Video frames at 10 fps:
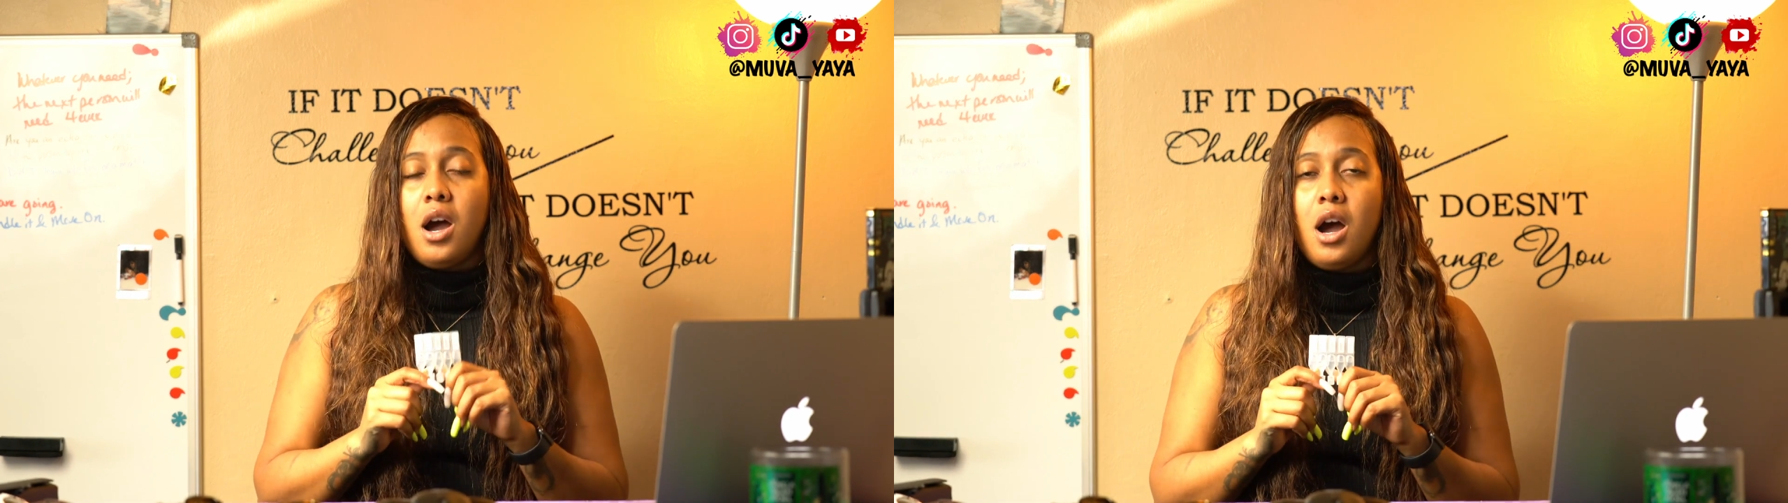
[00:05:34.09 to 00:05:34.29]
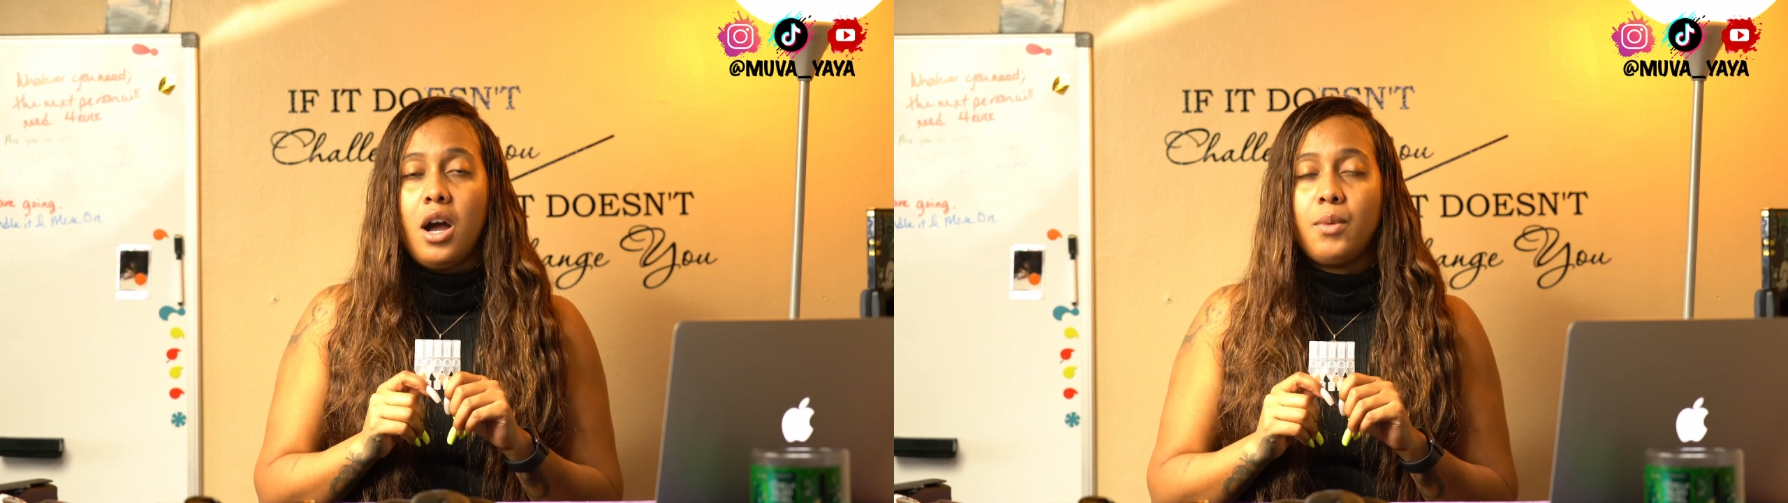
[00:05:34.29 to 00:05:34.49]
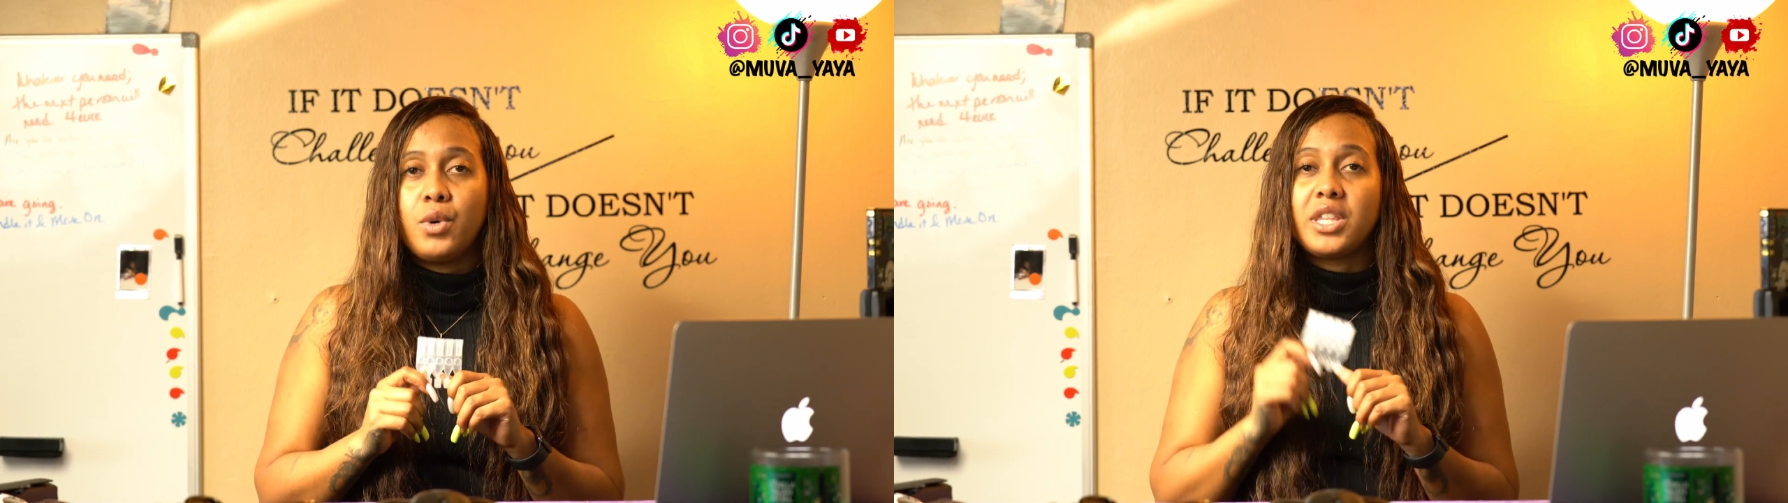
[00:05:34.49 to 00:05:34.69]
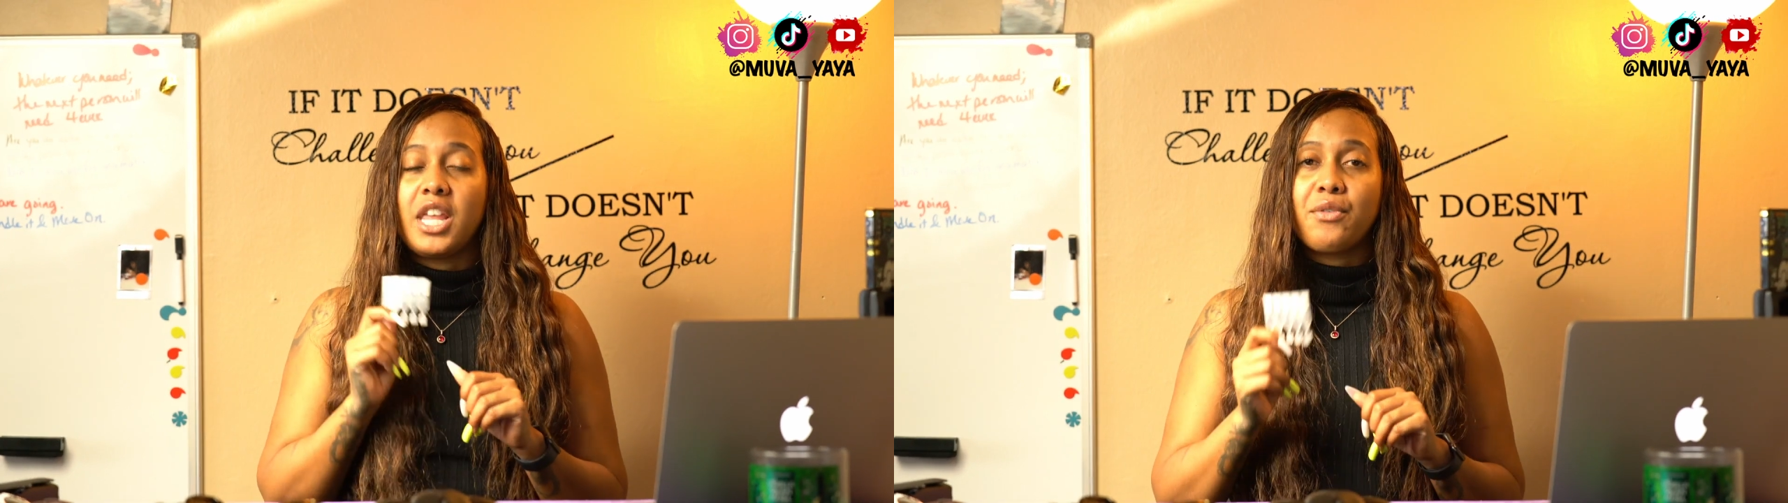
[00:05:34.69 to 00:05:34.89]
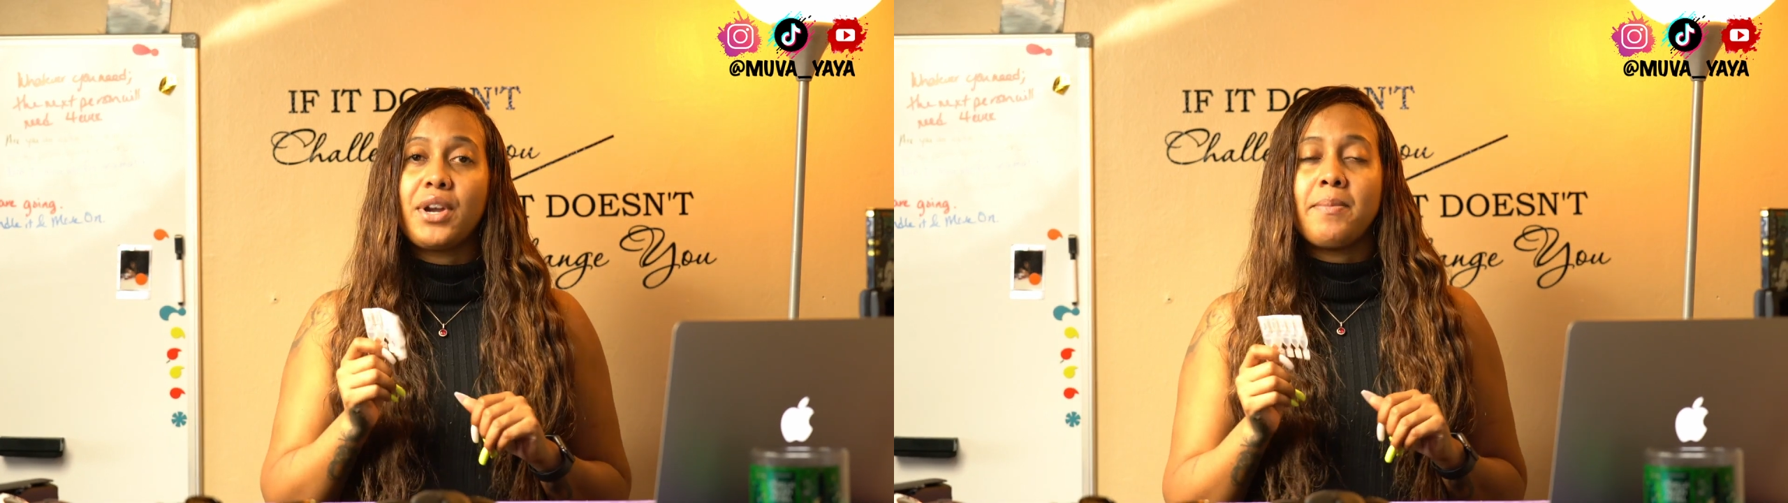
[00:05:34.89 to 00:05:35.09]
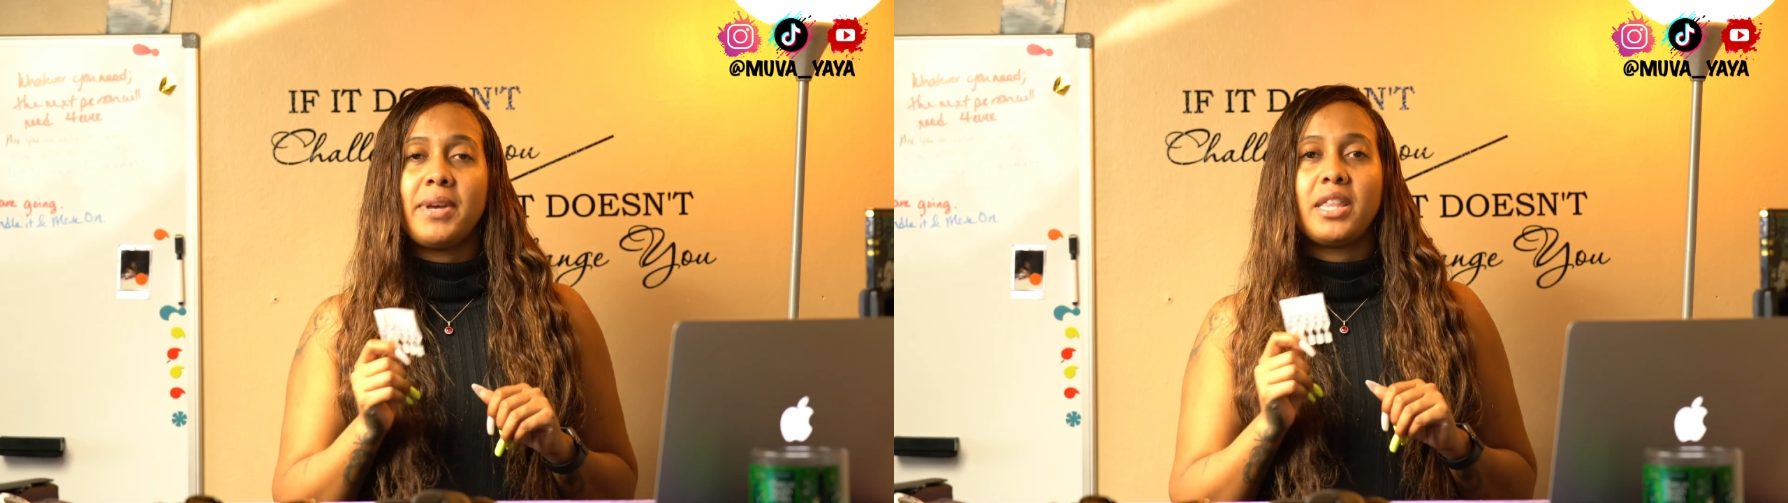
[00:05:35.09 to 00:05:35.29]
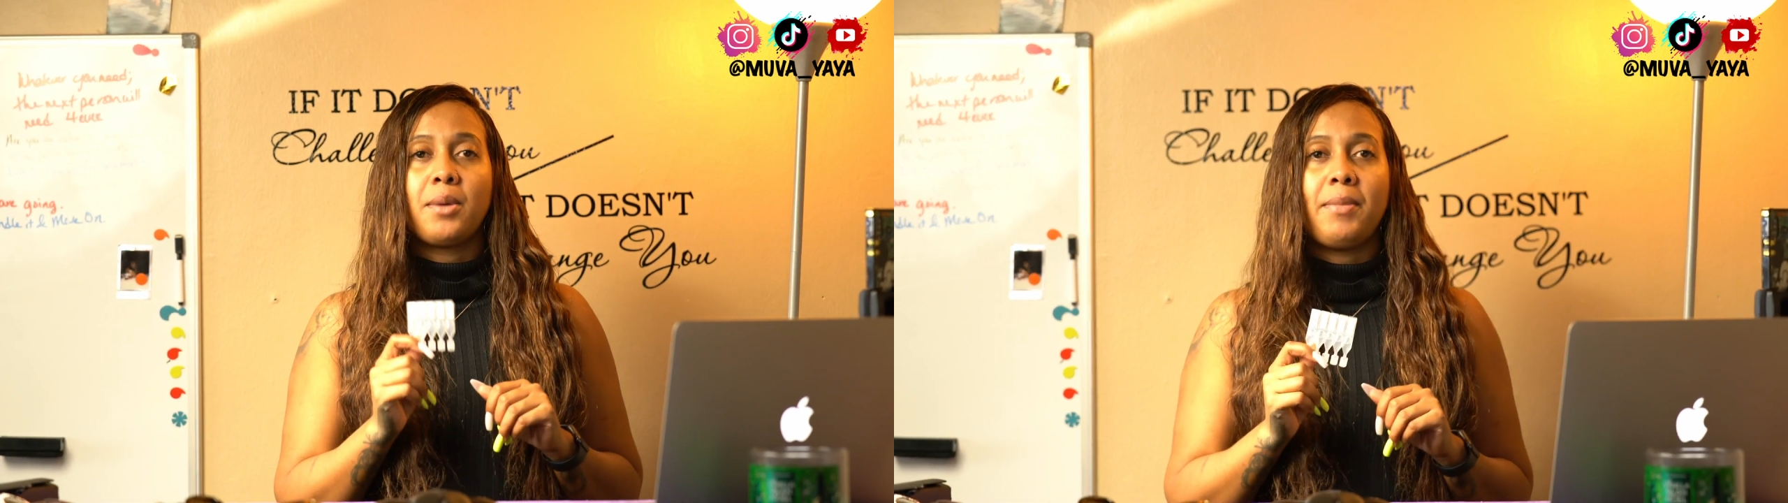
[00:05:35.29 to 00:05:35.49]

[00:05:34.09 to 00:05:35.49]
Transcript: um, what they recommended